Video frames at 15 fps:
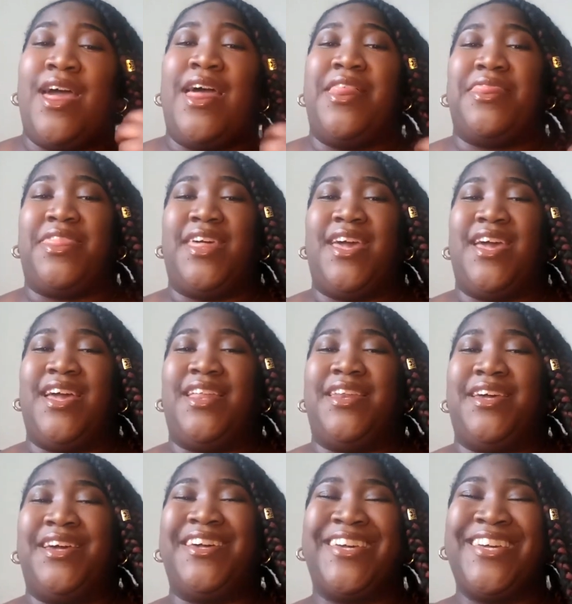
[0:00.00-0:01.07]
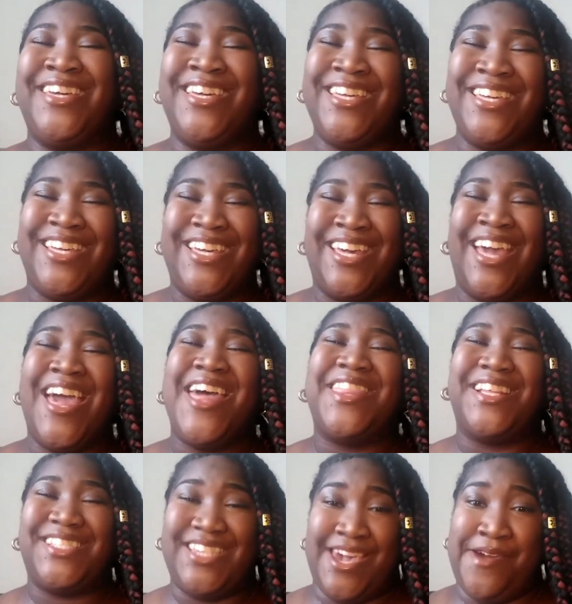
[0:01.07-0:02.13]
And then
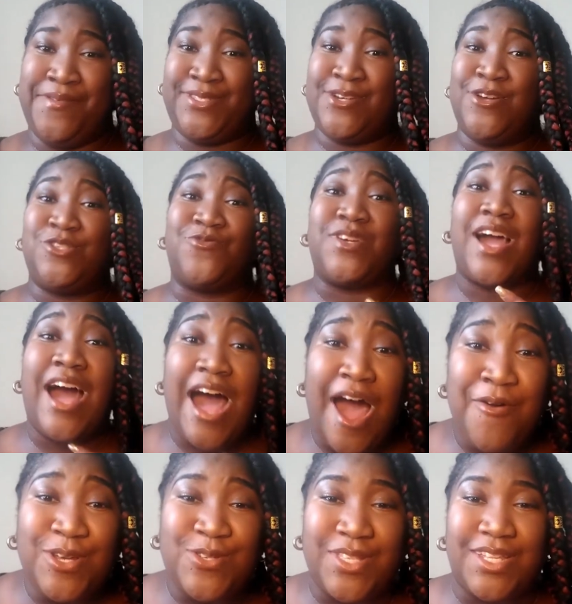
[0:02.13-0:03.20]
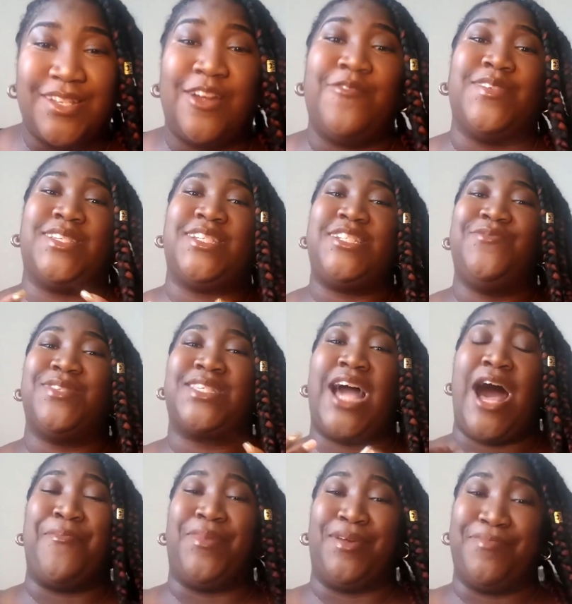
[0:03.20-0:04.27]
the day of the surgery, I was really nervous and she was
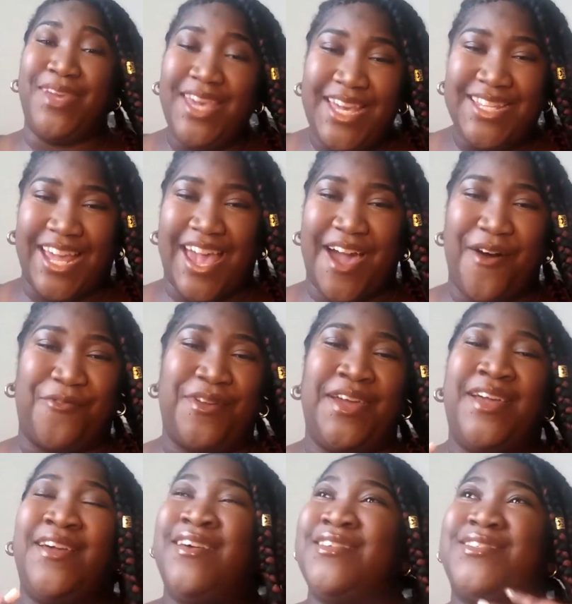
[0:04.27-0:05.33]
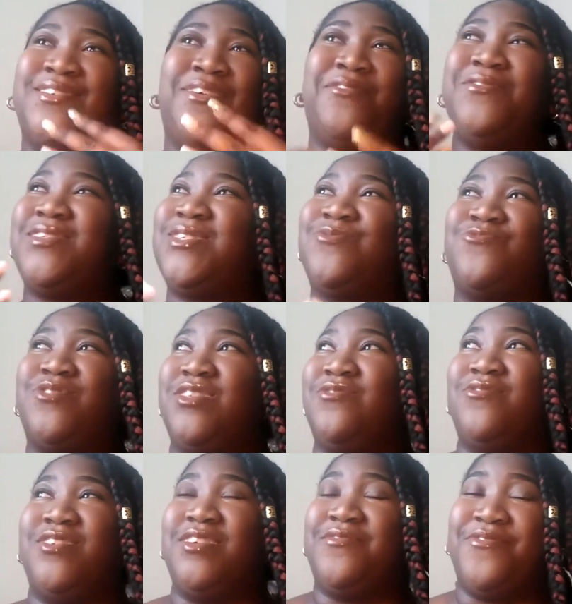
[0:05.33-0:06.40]
calming me down. So it was just
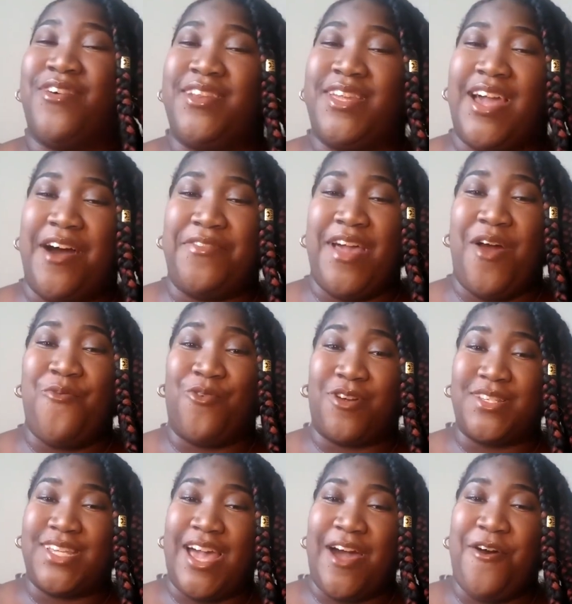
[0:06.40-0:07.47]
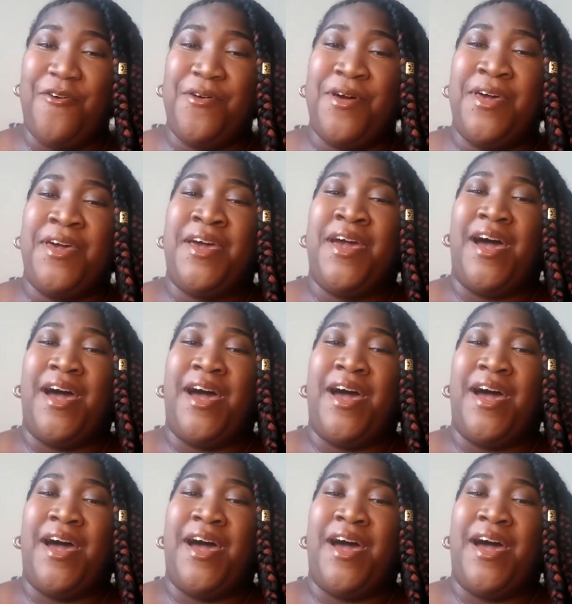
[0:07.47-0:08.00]
really, really funny how that worked out.